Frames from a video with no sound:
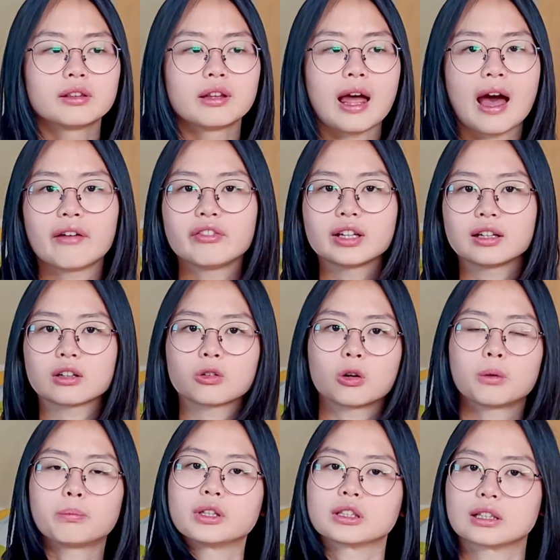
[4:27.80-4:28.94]
having a
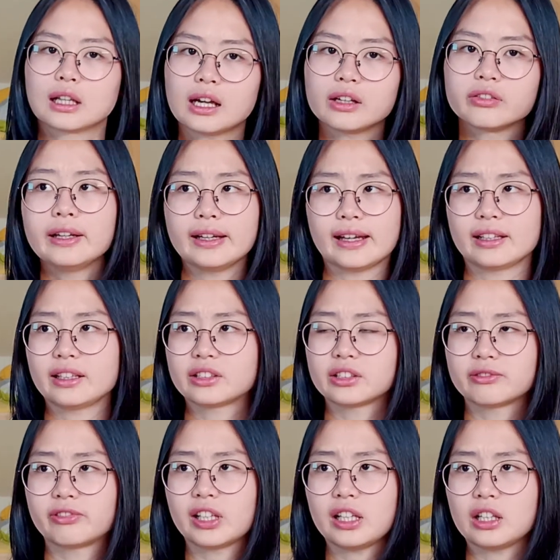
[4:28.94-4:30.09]
corporate life. And it's
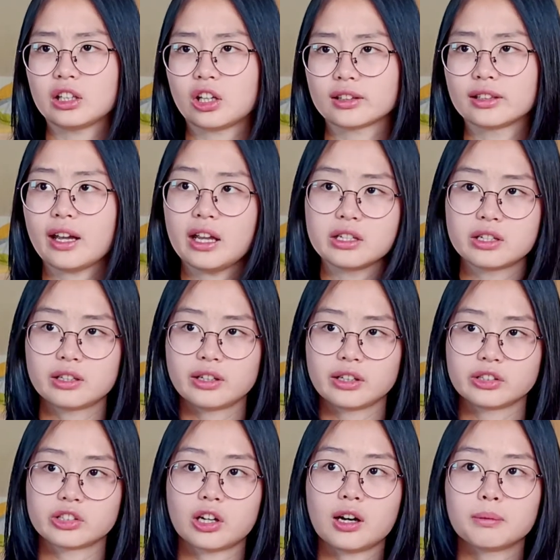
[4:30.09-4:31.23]
really not the engineering
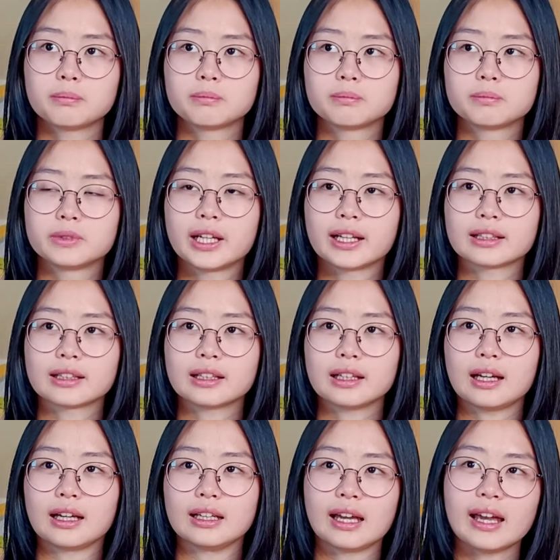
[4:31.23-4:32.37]
job that
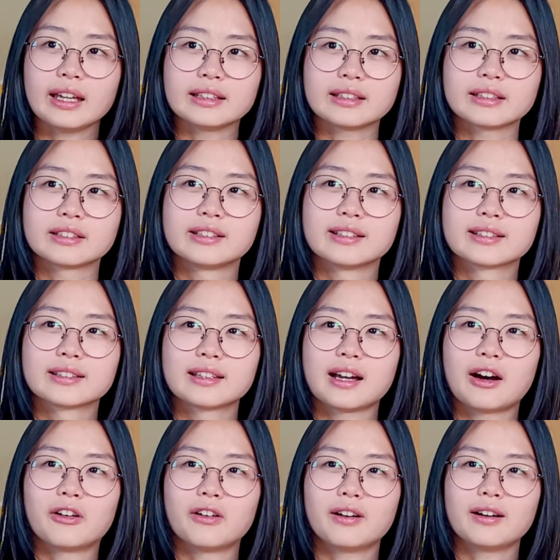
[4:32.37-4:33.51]
I hate, it's just
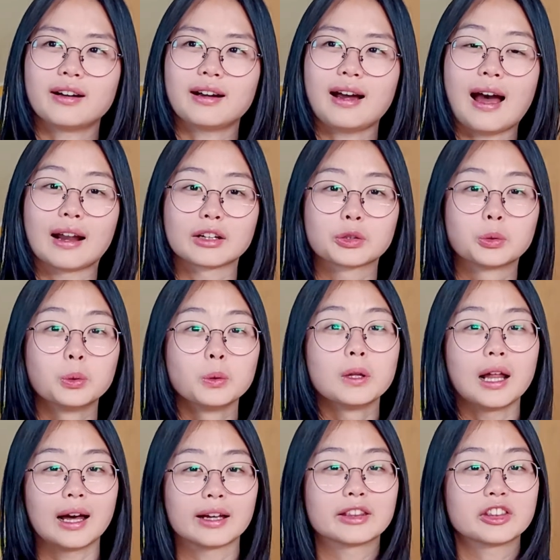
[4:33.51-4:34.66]
how
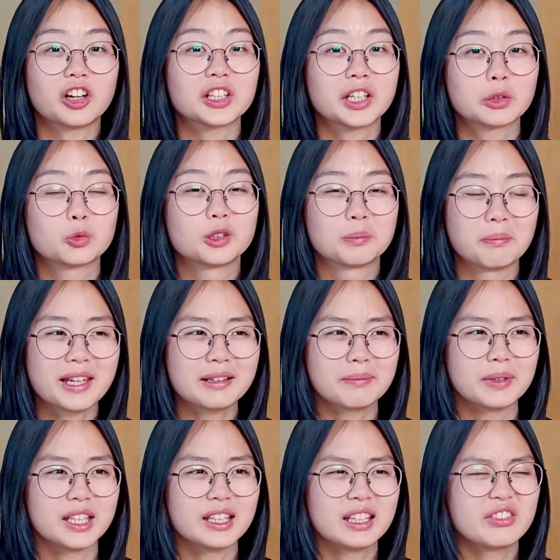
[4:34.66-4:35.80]
uncool I thought it would make
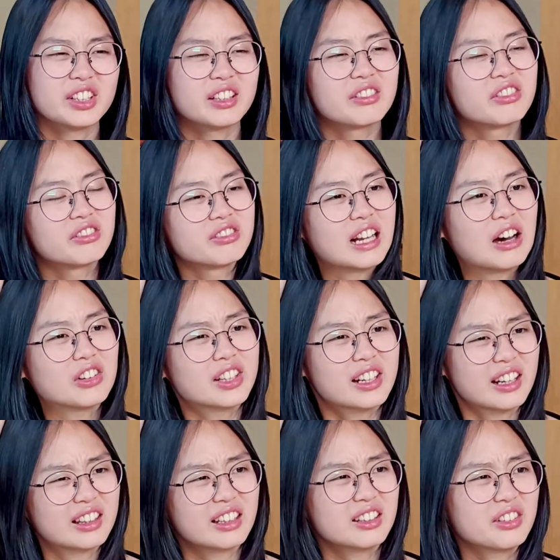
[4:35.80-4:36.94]
me, even if now that I
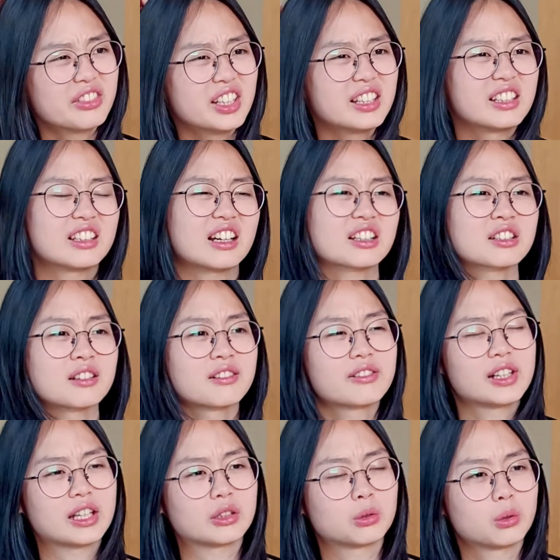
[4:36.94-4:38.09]
think of it, it's actually
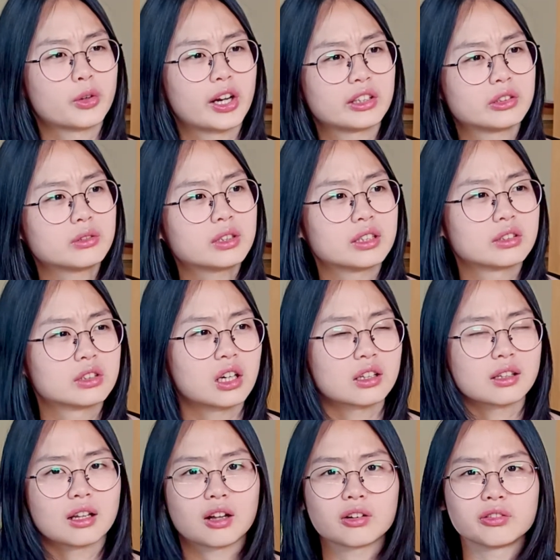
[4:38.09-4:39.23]
really cool what I do, because not
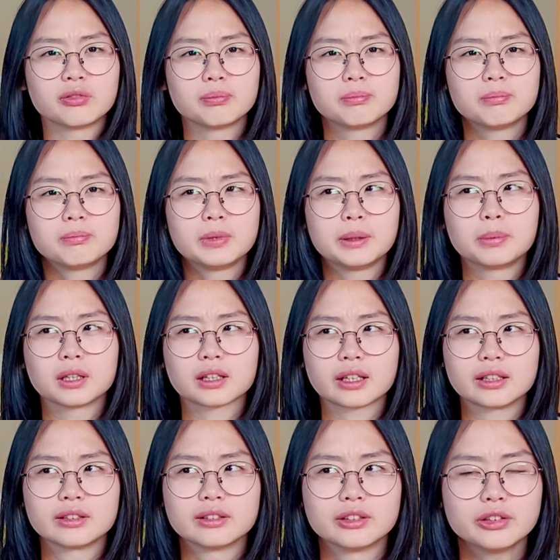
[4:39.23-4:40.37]
a lot of people
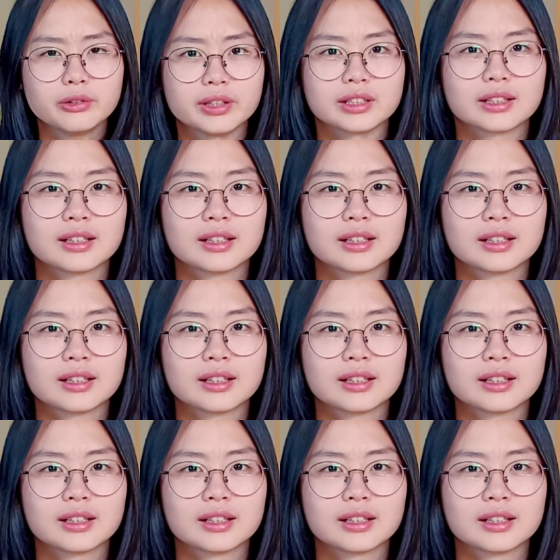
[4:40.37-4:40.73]
can do it.